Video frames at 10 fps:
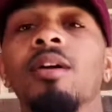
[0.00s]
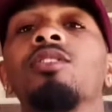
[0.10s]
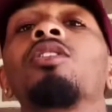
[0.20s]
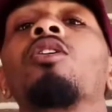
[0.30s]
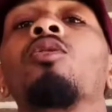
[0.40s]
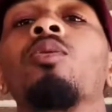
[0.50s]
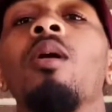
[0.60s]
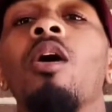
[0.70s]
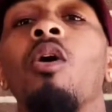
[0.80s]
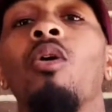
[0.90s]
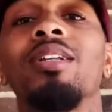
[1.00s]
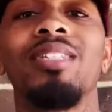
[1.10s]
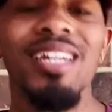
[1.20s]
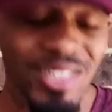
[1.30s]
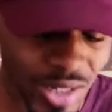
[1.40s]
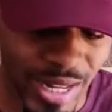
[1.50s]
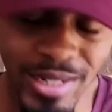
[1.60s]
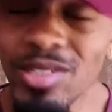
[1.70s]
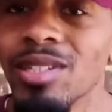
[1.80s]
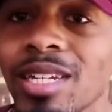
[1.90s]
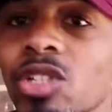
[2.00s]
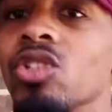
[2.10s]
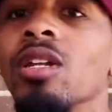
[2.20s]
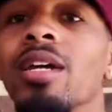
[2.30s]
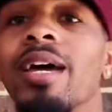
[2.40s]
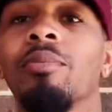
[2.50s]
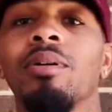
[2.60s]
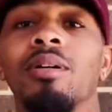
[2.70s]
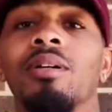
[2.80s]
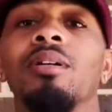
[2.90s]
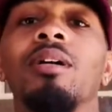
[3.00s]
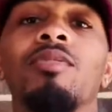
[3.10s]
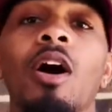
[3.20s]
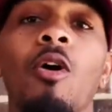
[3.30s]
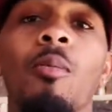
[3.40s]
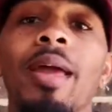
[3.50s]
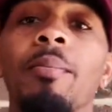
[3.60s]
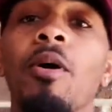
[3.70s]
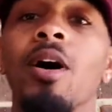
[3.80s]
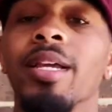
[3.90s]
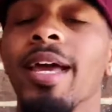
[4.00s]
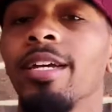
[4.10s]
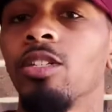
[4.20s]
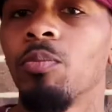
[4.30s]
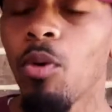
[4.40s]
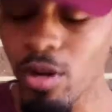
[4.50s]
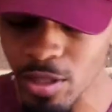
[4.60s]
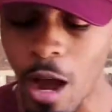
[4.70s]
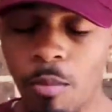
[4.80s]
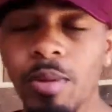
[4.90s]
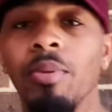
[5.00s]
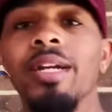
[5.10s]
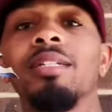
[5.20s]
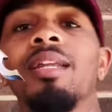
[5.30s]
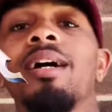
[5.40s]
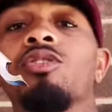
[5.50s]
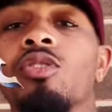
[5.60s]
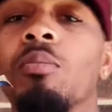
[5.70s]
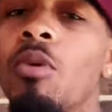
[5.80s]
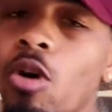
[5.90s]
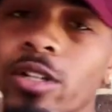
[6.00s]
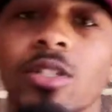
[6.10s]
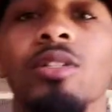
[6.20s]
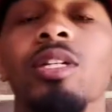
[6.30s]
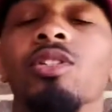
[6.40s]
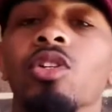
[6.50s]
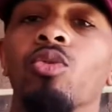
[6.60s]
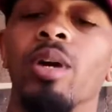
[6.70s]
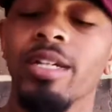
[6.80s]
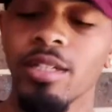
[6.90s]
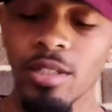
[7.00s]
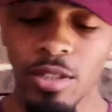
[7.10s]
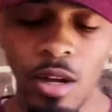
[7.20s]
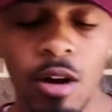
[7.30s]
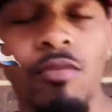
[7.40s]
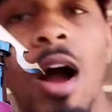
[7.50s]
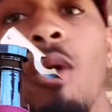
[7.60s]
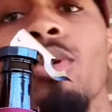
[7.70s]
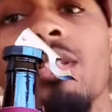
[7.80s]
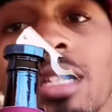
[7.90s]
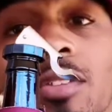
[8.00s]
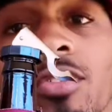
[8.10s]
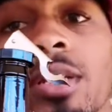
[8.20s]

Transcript: So on this latest edition of the Homemade Podcast Sports, I'll be breaking down some more statistical rankings of our defense